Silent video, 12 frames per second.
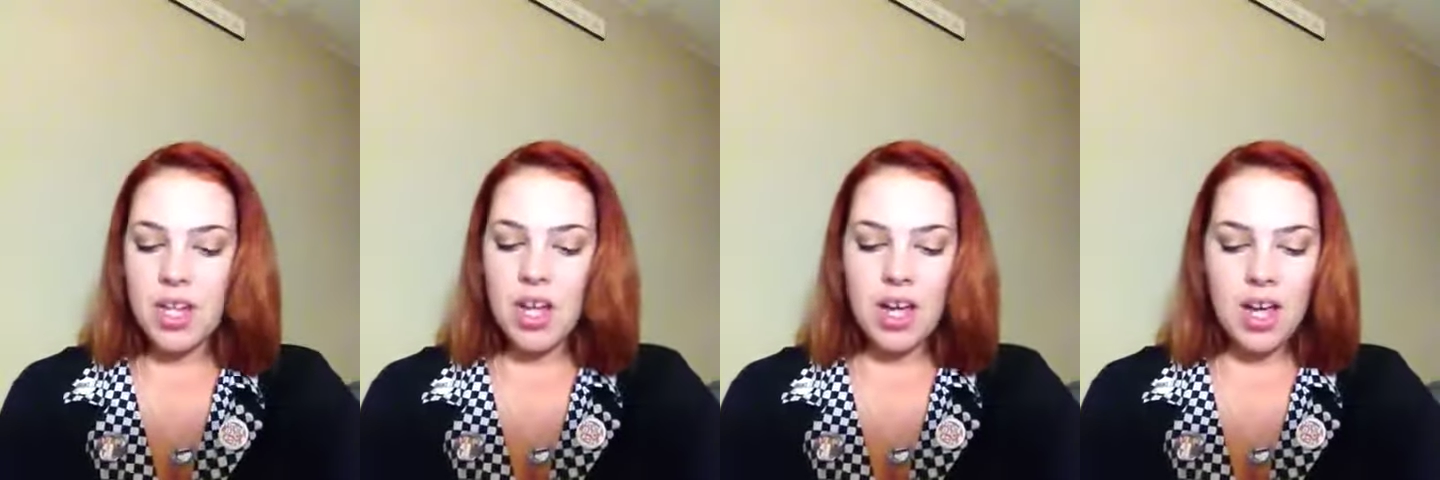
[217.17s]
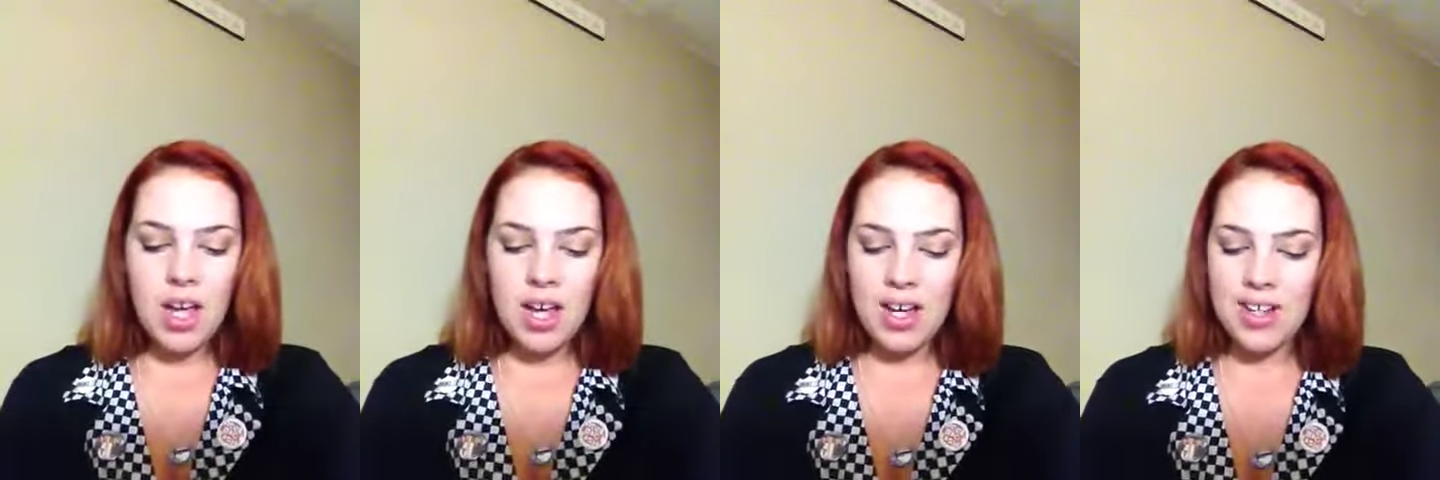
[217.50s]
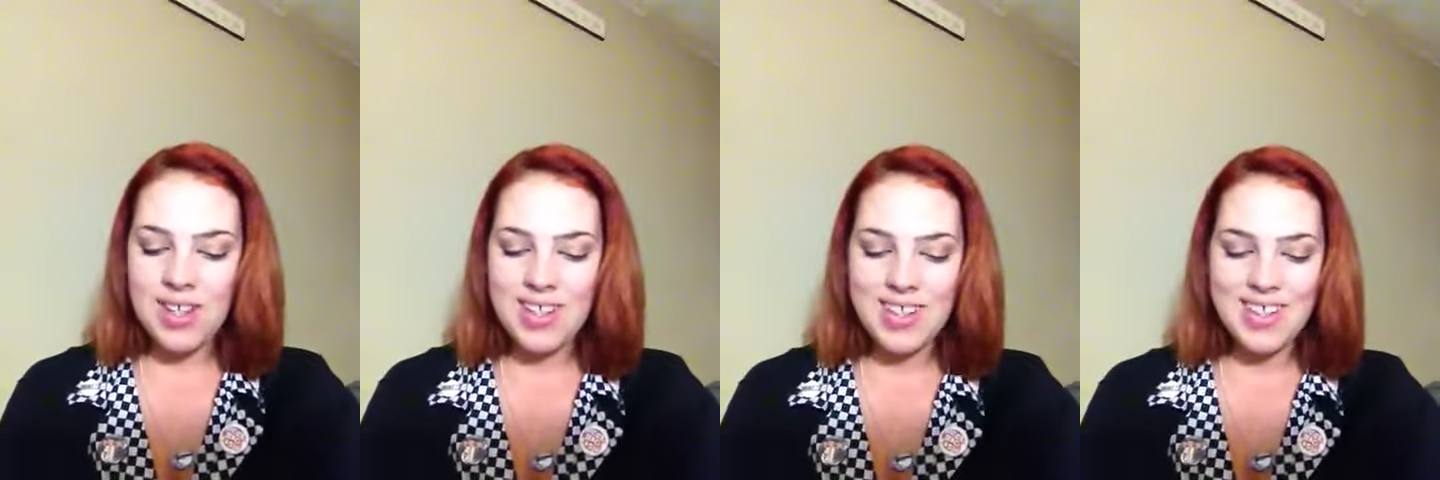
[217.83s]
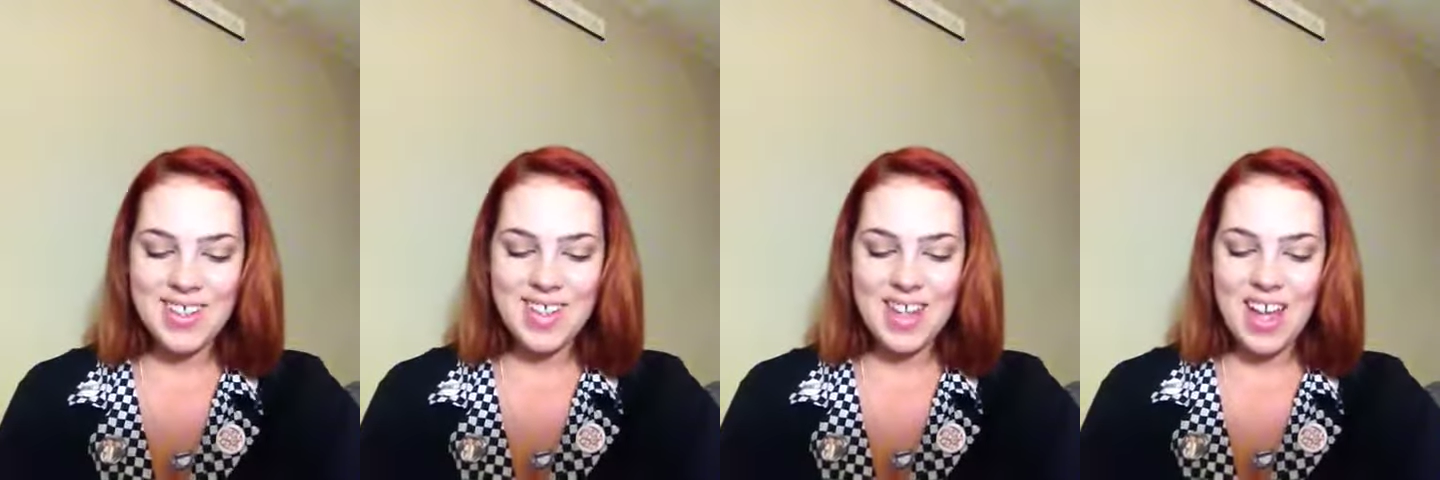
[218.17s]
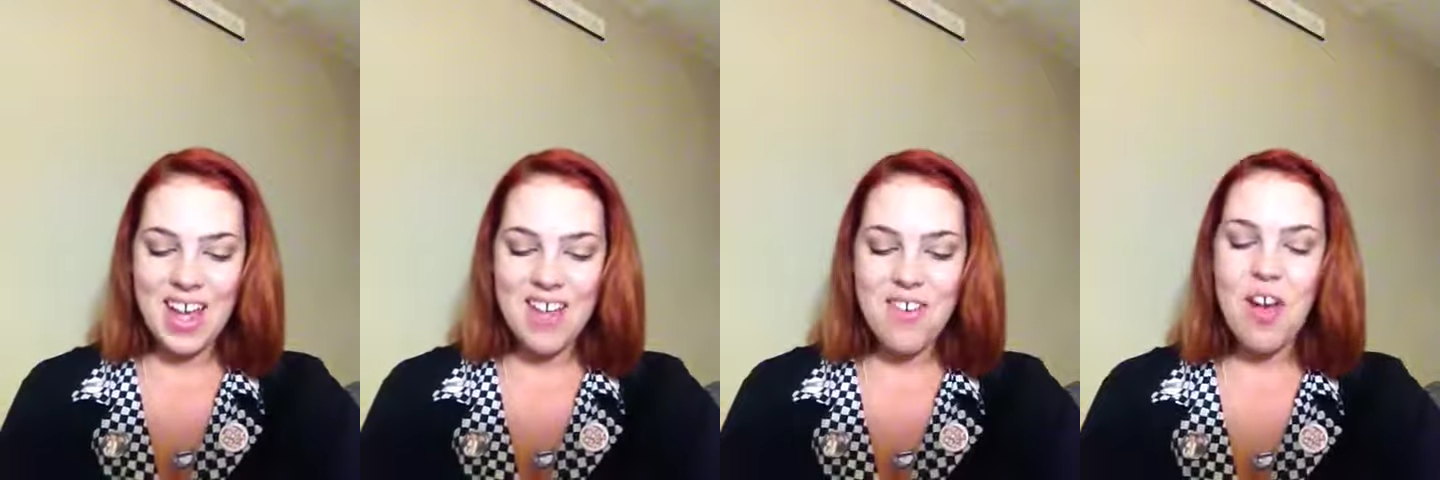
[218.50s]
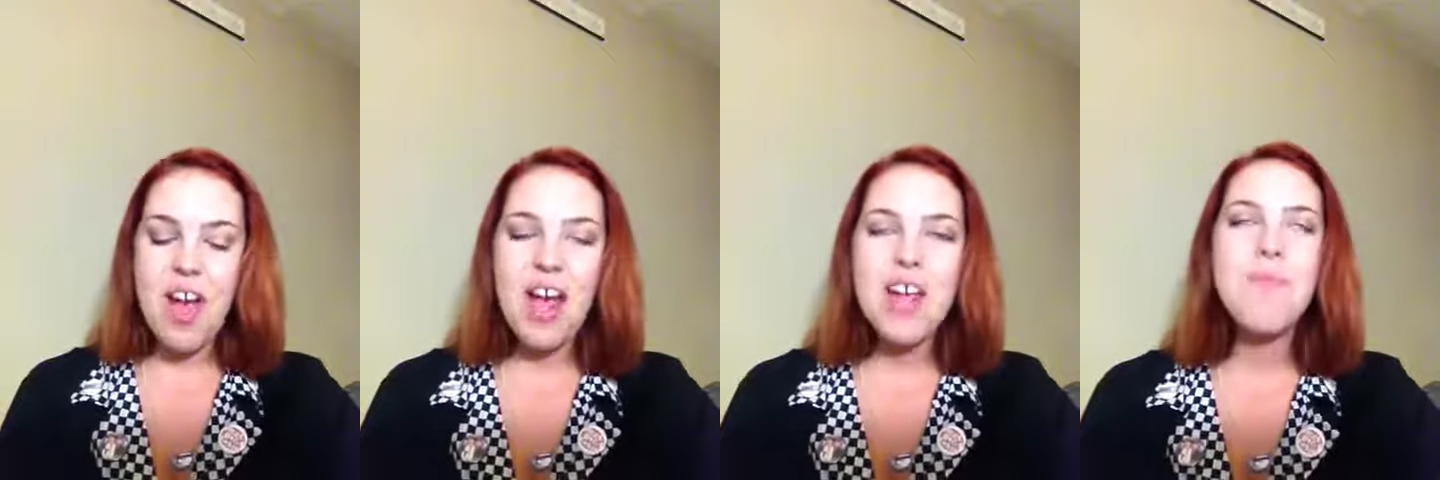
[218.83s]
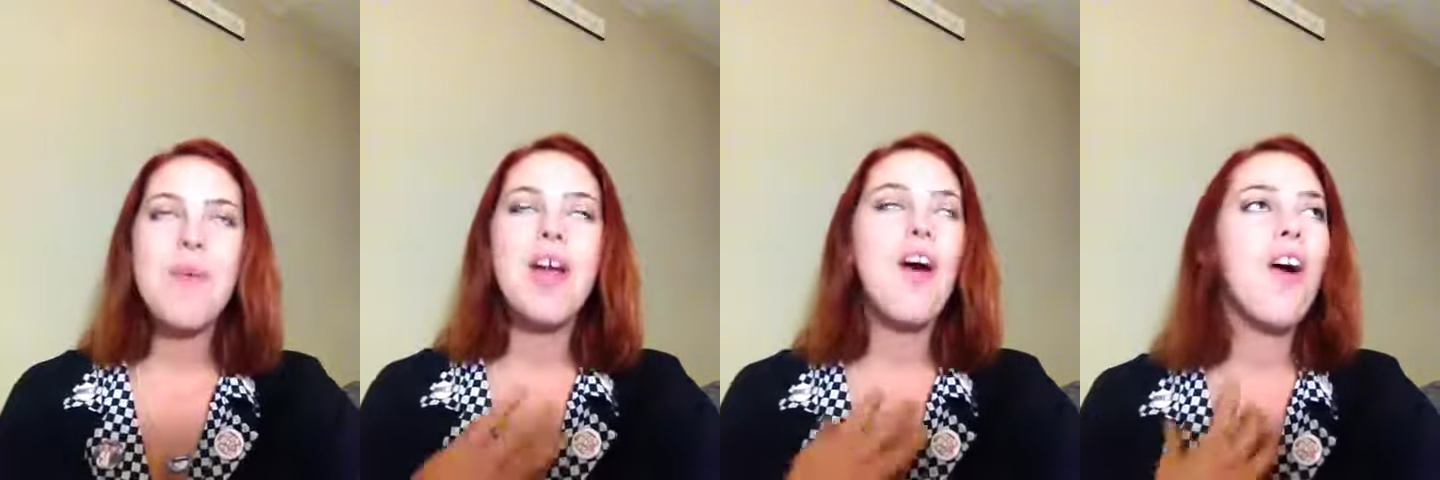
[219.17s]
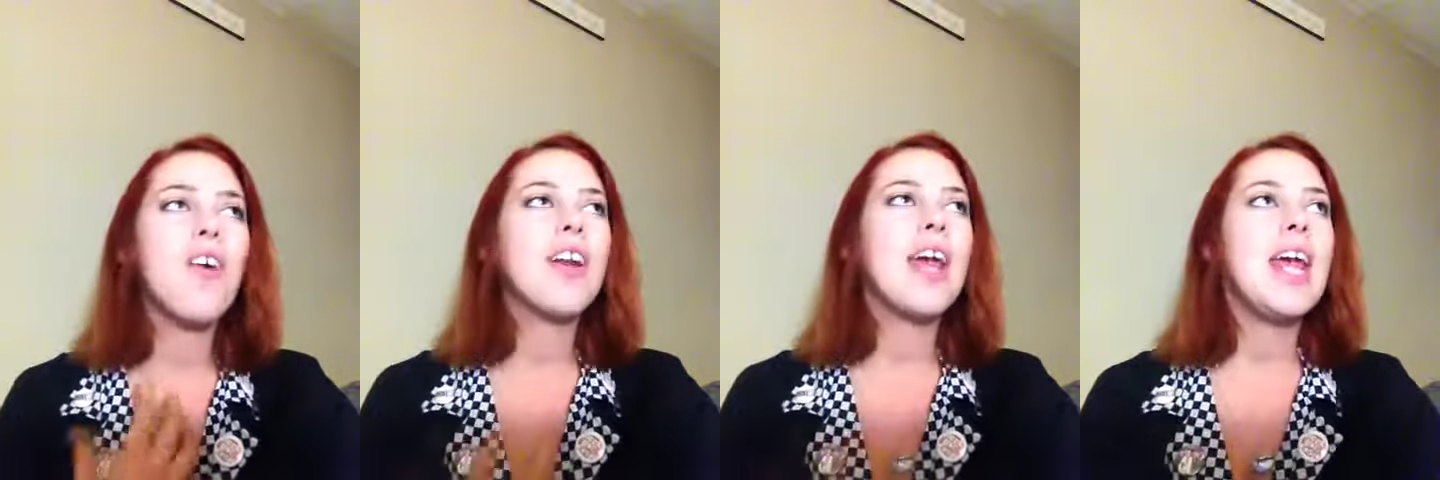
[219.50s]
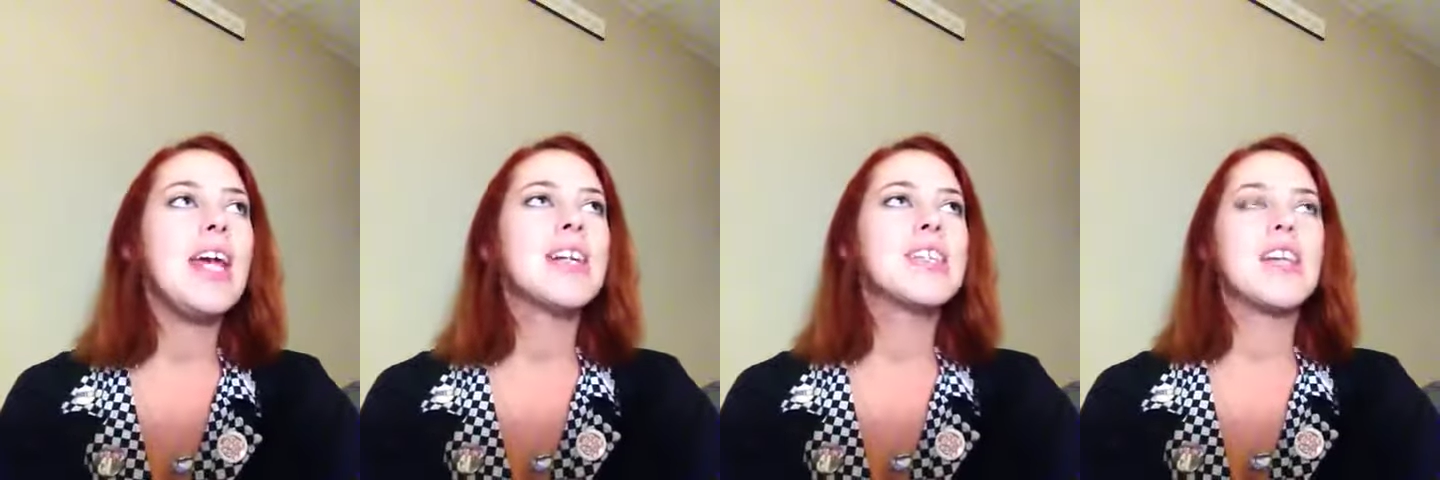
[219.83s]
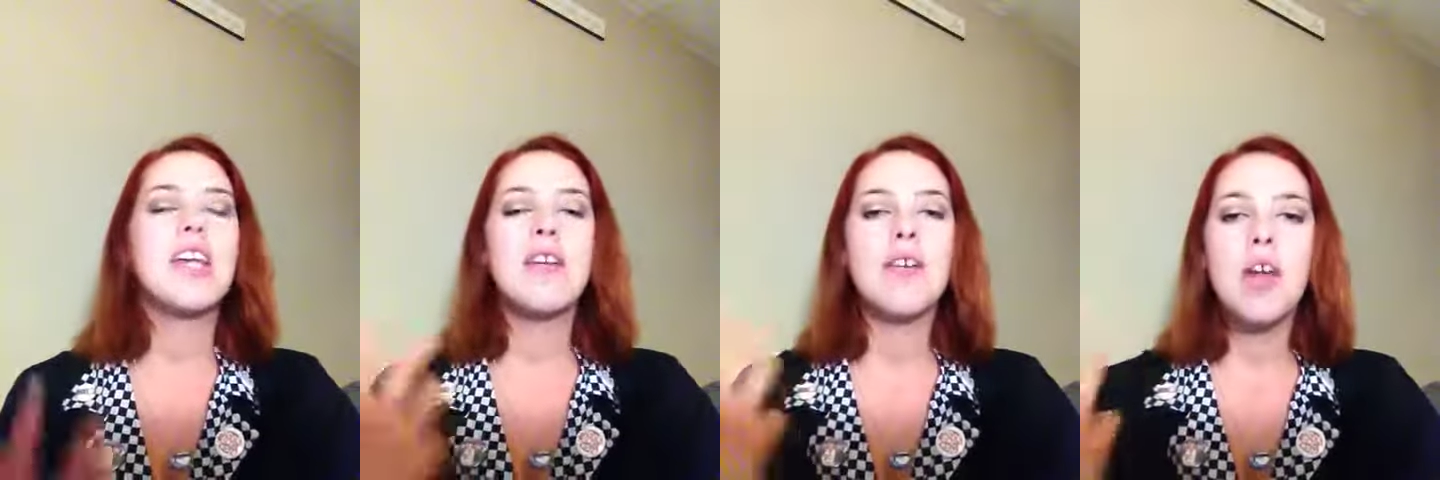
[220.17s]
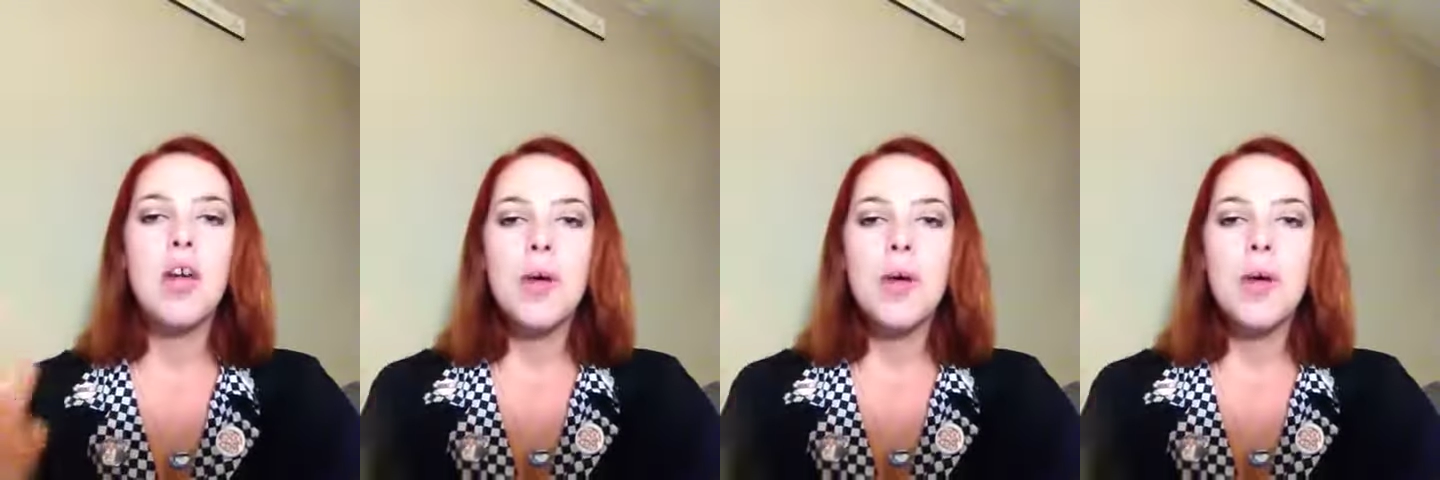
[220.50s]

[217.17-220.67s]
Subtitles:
heart ached and